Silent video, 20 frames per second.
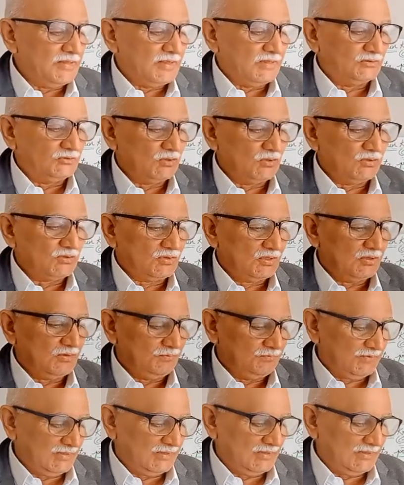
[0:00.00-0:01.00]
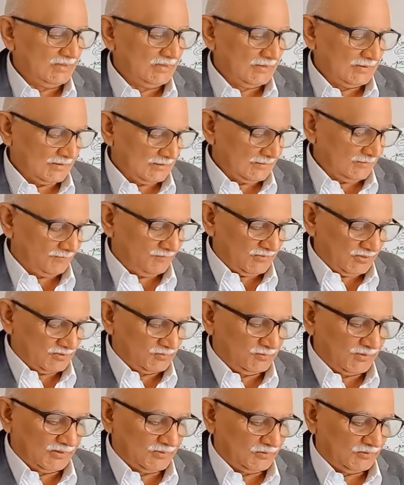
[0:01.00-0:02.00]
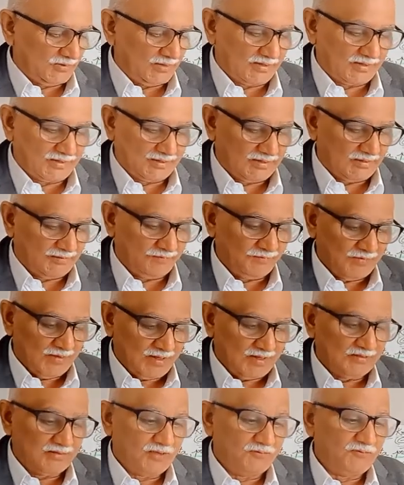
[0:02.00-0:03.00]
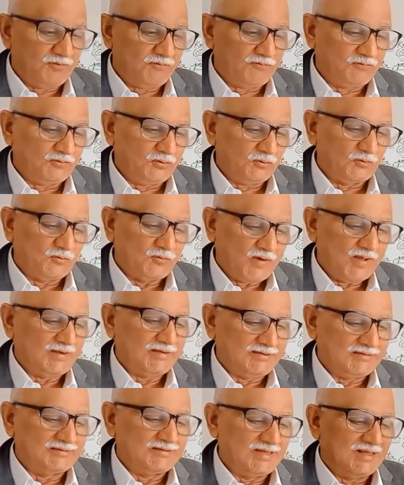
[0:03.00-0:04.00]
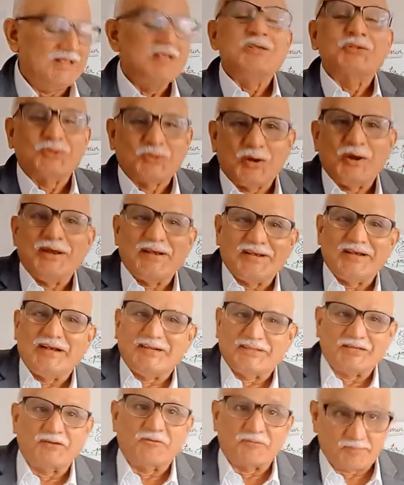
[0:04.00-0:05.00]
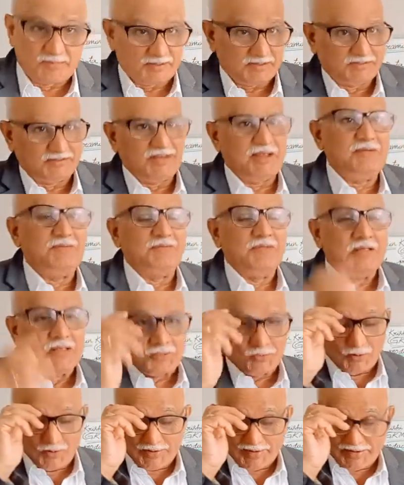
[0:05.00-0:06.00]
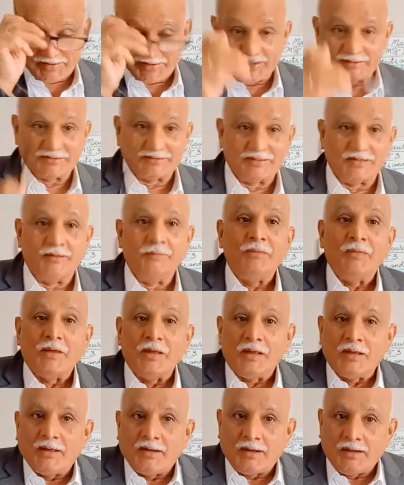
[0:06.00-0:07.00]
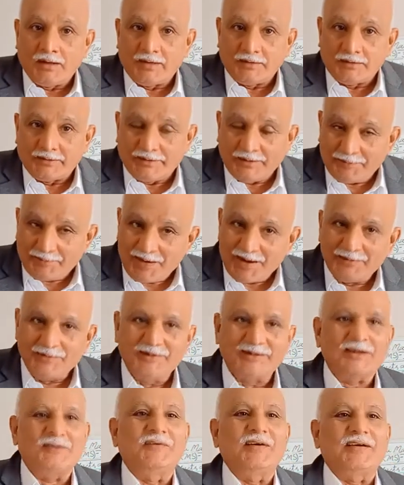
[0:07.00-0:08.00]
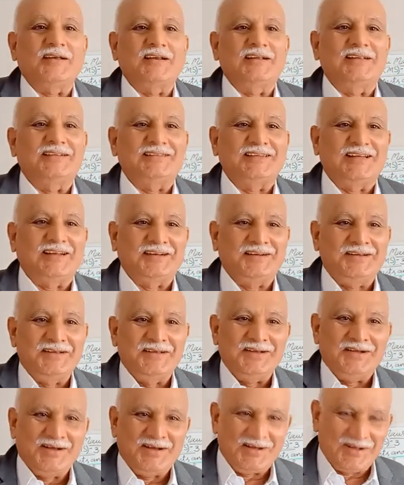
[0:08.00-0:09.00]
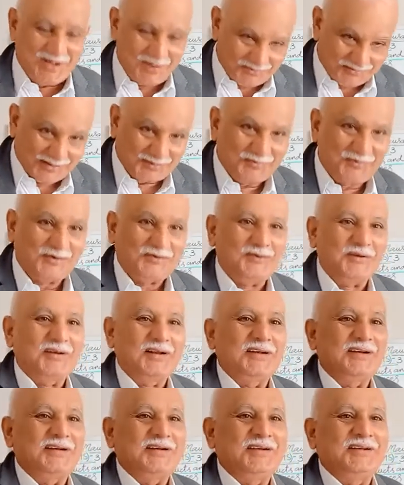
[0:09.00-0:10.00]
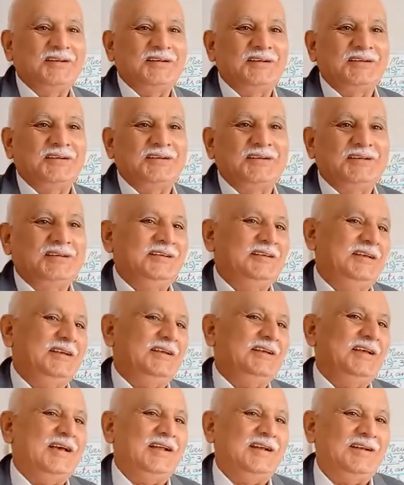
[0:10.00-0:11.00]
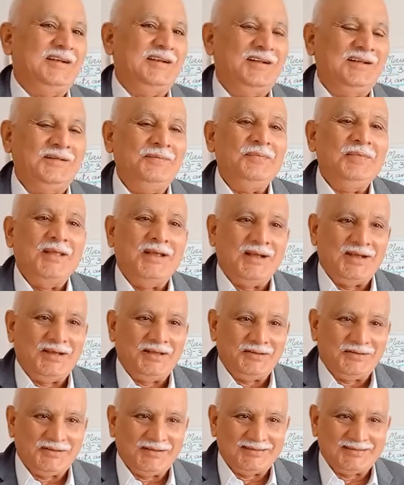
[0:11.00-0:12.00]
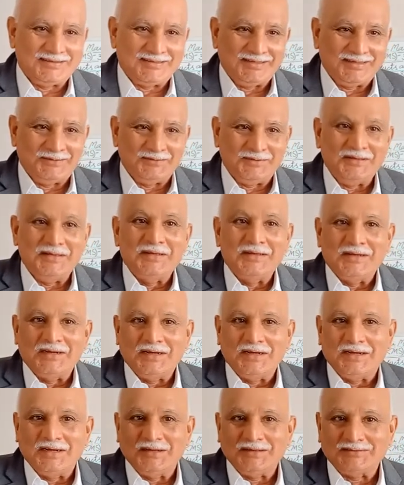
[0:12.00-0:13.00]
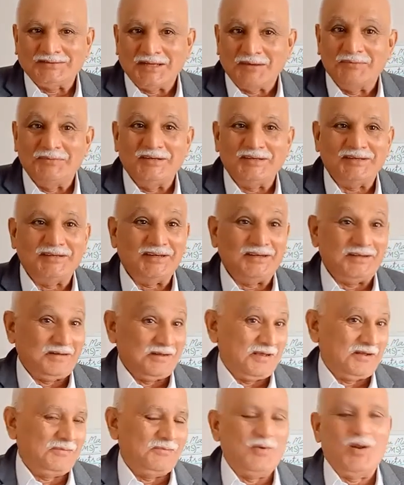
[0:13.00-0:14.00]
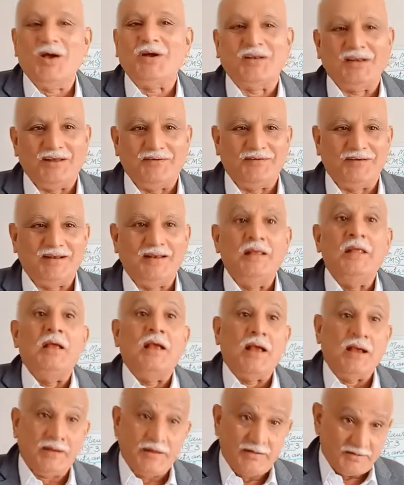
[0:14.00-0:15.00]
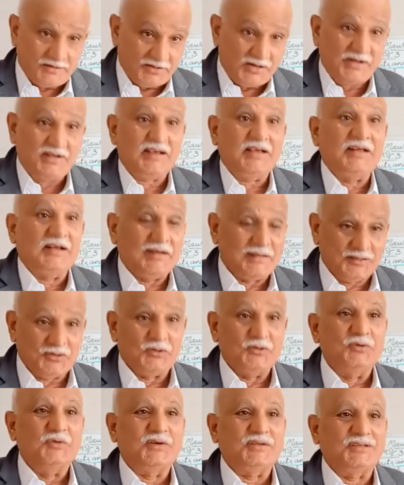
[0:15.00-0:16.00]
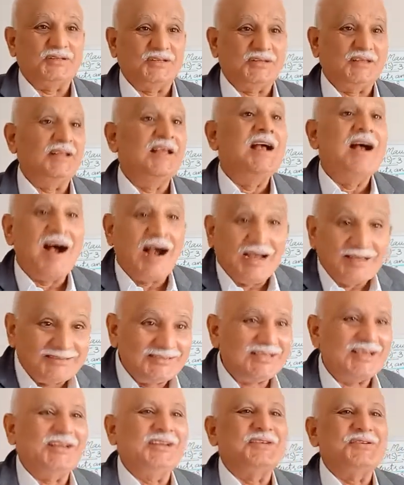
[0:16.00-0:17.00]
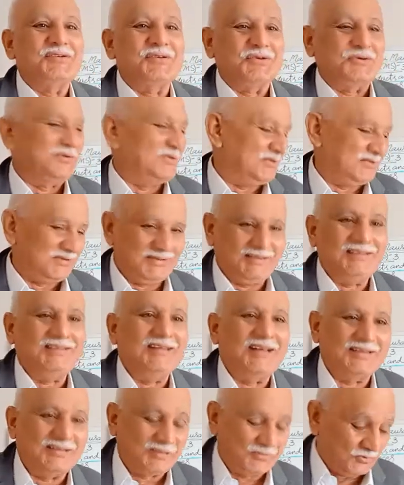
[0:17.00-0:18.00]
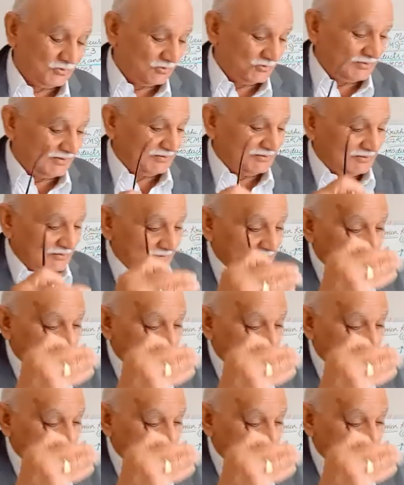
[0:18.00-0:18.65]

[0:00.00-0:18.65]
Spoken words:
so common this particular the fifth one is the sowing dates information. Same sowing dates, Department of Agriculture of that particular district or you can say sub-district or block level. Again, State Agriculture University, ICR institutions. These are the sources.